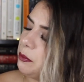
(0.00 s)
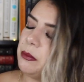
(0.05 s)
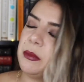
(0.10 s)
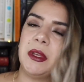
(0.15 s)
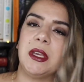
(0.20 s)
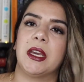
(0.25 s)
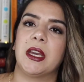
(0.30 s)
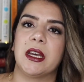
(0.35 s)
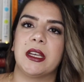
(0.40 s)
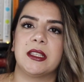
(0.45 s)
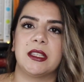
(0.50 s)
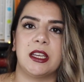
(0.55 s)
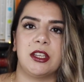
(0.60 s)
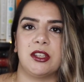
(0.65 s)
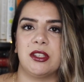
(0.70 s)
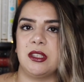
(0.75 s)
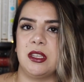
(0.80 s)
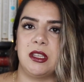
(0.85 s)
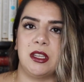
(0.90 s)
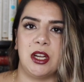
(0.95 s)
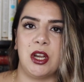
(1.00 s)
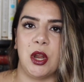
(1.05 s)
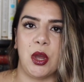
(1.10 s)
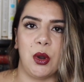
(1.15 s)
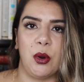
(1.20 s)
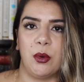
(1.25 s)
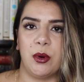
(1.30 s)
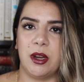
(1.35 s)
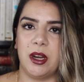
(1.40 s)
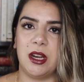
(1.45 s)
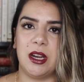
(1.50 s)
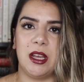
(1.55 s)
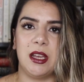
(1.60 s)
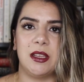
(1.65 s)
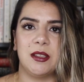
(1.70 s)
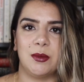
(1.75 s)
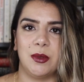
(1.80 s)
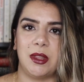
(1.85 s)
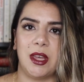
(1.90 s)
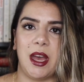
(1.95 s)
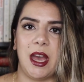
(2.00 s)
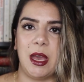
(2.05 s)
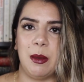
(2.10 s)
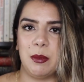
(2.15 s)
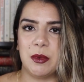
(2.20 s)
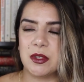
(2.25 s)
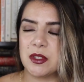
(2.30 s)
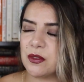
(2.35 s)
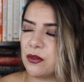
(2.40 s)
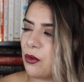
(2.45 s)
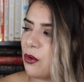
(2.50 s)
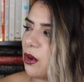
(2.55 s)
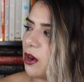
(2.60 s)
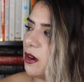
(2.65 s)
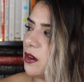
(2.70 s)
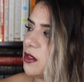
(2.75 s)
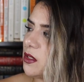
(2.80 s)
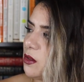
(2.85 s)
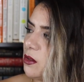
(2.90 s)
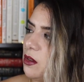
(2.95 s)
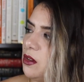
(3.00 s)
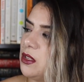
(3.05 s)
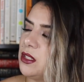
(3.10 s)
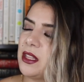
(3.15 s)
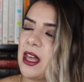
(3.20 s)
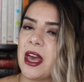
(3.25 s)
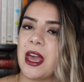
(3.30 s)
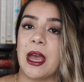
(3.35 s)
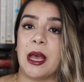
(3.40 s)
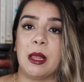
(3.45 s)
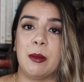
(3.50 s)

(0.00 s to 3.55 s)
because I just need to know what it is, what the hype is for. So there's that